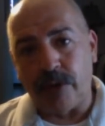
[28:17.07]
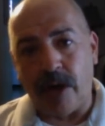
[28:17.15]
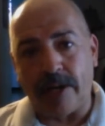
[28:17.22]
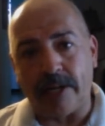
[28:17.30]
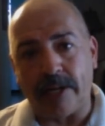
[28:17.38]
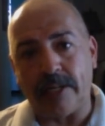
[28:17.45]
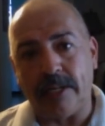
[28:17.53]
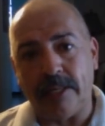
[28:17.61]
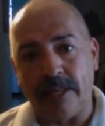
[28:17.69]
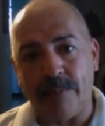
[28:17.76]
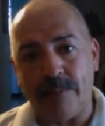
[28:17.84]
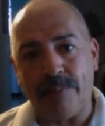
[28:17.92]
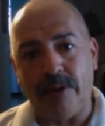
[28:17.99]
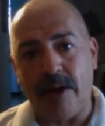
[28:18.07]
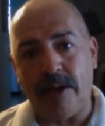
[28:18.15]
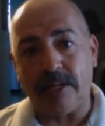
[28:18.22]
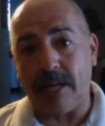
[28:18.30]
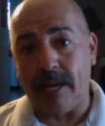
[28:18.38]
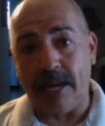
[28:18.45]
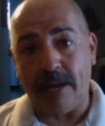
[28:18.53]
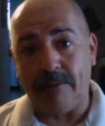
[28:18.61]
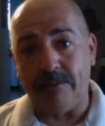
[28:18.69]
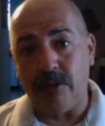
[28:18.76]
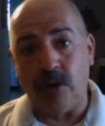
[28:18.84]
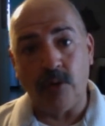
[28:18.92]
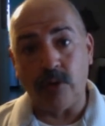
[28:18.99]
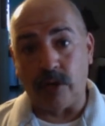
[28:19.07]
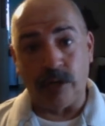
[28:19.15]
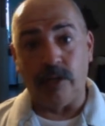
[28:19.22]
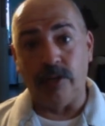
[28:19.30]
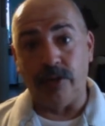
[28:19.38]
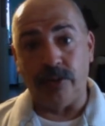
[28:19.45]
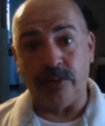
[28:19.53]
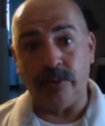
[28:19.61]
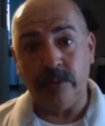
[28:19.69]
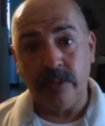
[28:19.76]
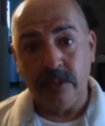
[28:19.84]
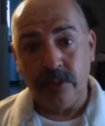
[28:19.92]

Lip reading: product and that product I have no clue